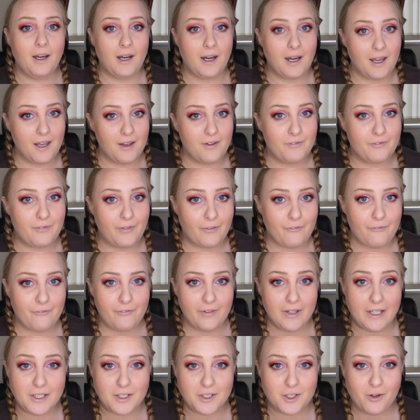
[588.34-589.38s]
I have
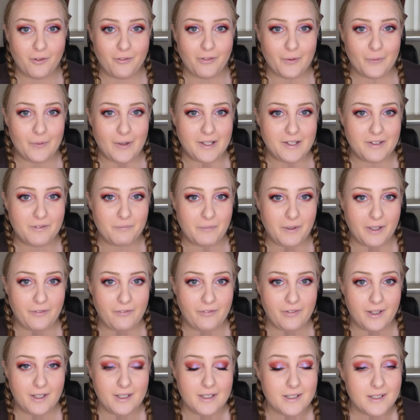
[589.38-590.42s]
finished off the rest of my
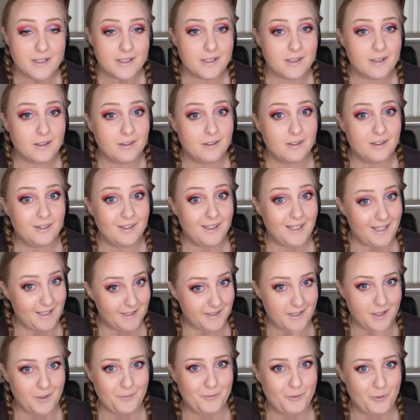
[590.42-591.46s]
face,
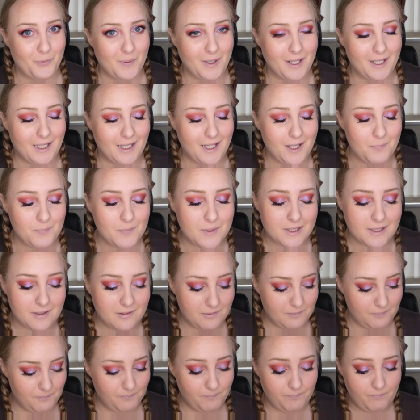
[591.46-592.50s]
except for my lips.
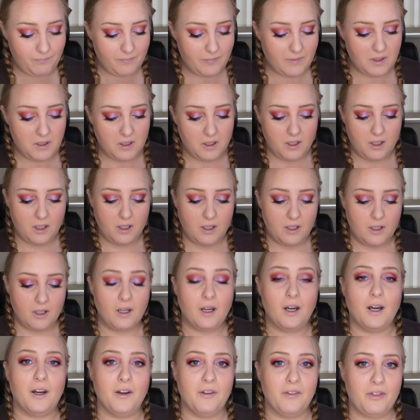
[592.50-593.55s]

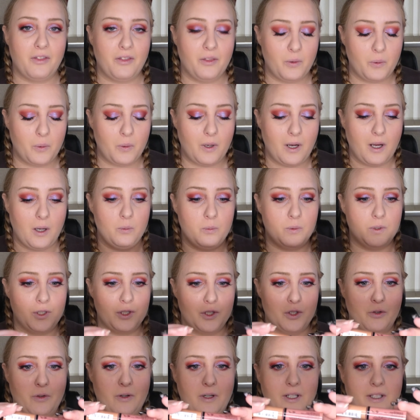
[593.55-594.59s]
I thought I would
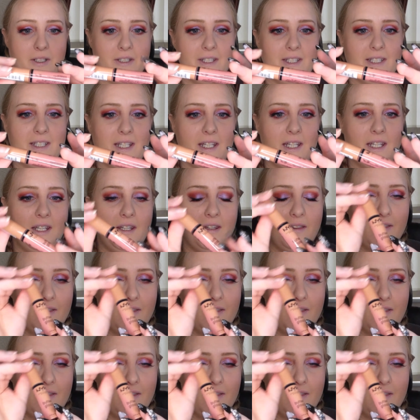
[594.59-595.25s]
try today